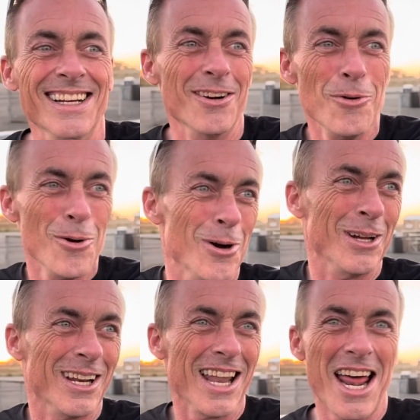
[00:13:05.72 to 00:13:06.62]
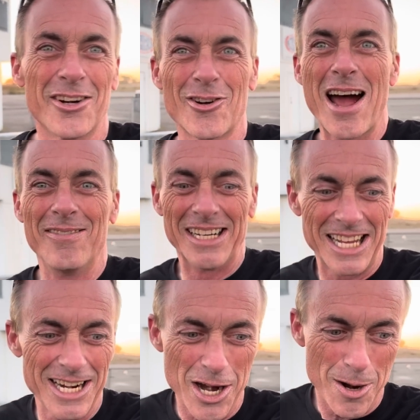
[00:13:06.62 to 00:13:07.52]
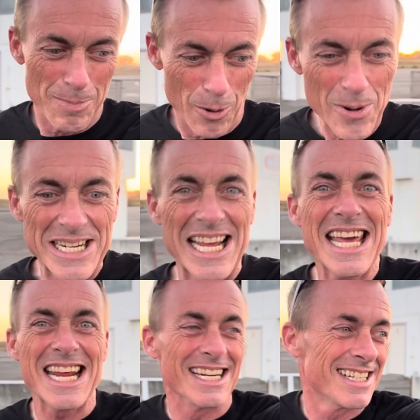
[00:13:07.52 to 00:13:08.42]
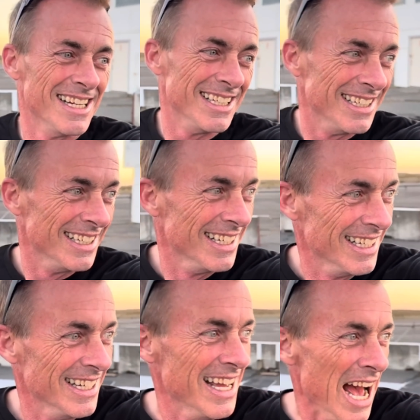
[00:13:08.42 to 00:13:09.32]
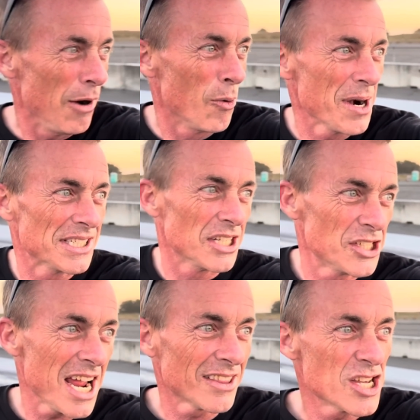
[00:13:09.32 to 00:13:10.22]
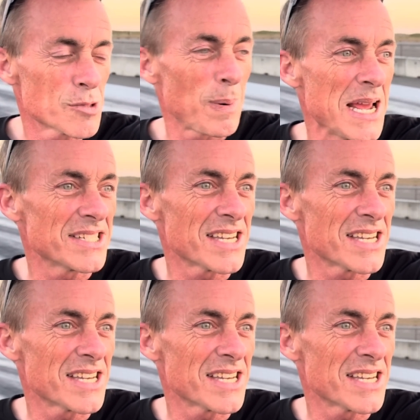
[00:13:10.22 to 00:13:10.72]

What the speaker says: whew, a lot of driving to get here, but we did it. I wanted to check this place